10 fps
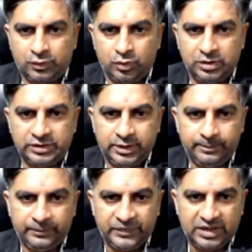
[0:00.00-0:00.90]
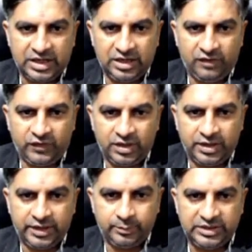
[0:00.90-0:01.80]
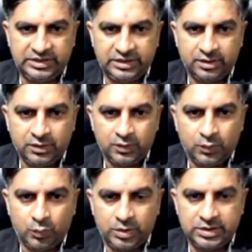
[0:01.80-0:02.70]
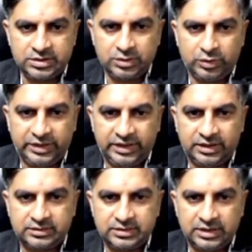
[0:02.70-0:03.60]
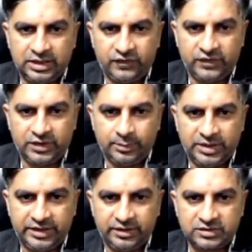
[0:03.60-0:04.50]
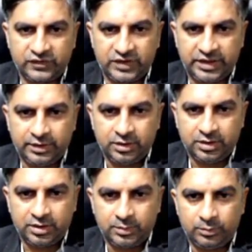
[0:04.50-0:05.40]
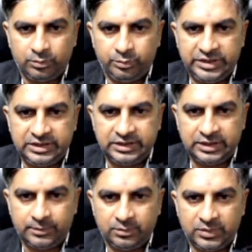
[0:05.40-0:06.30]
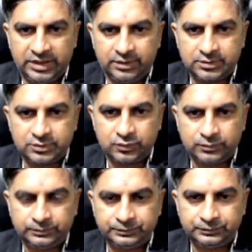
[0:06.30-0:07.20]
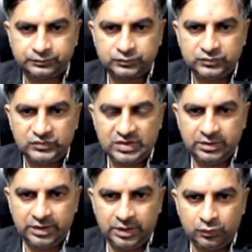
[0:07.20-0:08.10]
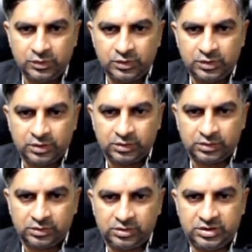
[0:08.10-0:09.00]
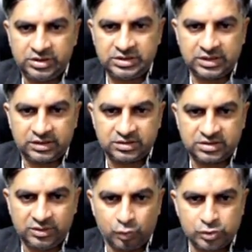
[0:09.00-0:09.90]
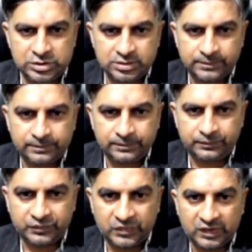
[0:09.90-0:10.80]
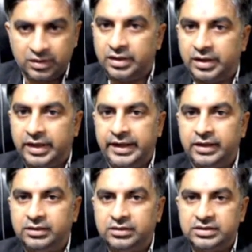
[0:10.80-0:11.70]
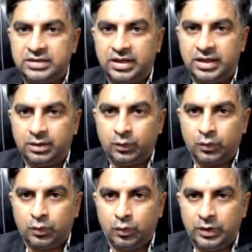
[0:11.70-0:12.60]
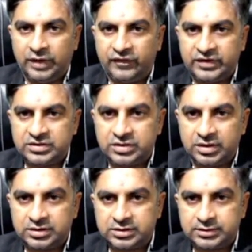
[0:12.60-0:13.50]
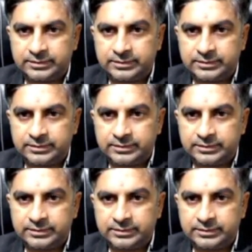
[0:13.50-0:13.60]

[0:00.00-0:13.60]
call them alpha and beta. 1 0 take as alpha minus 5, beta minus 2. Now these are zeros and these are coefficients.